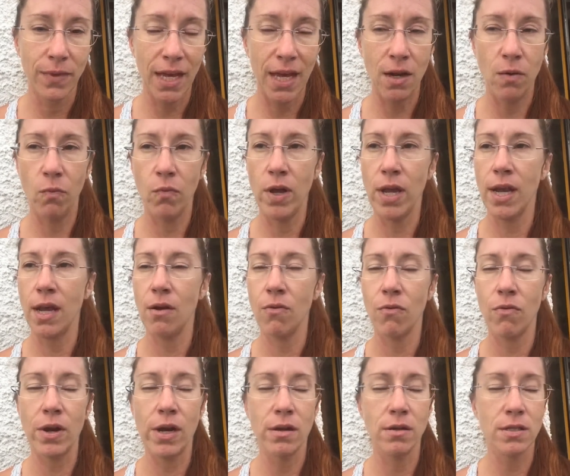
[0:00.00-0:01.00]
And when it
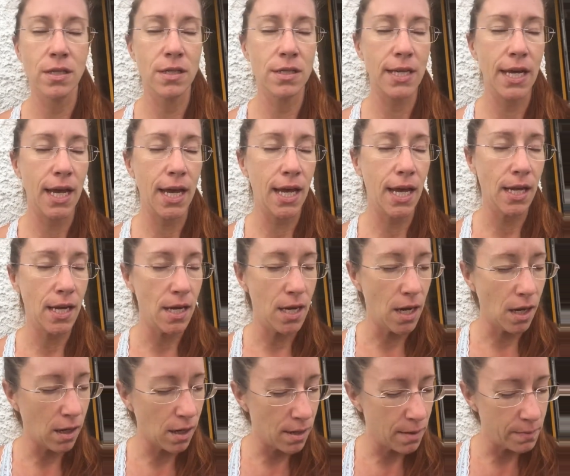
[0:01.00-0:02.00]
rears its head and
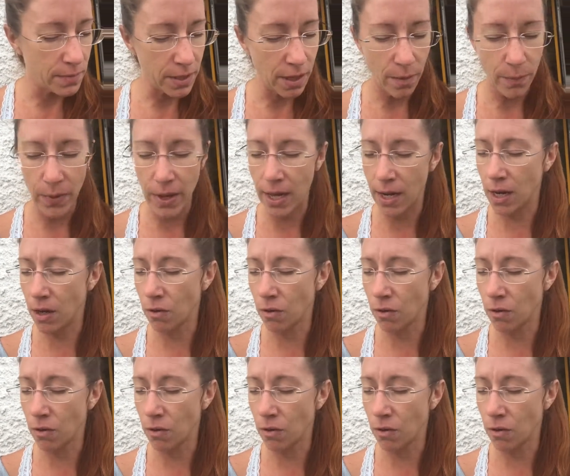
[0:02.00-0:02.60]
it comes up and